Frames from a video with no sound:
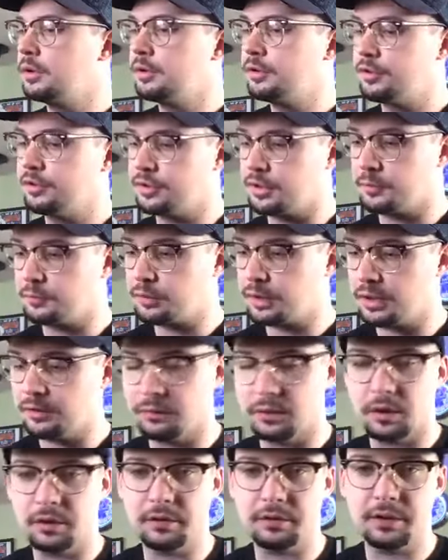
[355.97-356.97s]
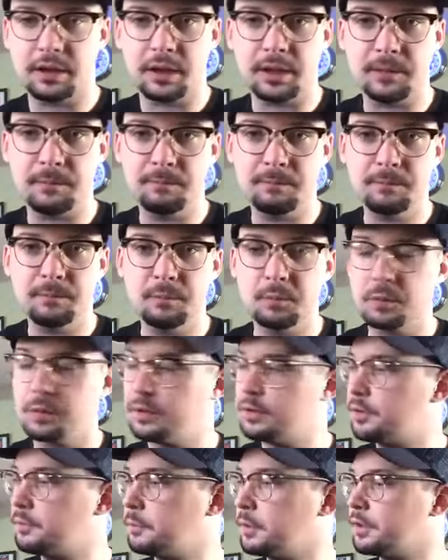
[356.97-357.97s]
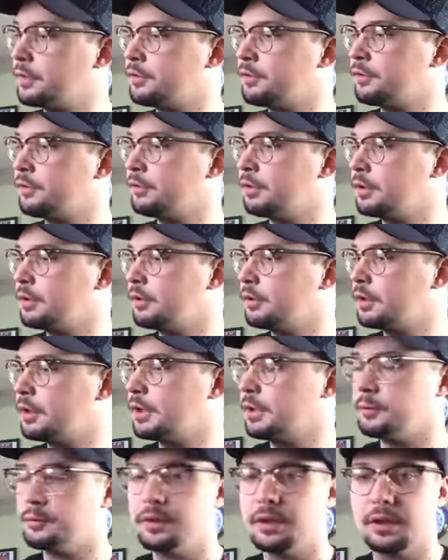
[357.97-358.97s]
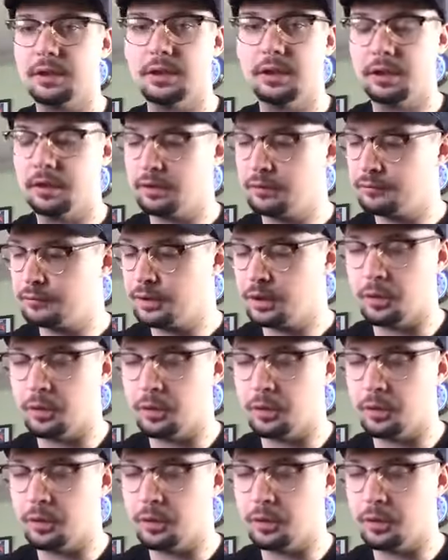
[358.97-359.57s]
since I've traveled all the time, wanted to make sure that they were taken care of.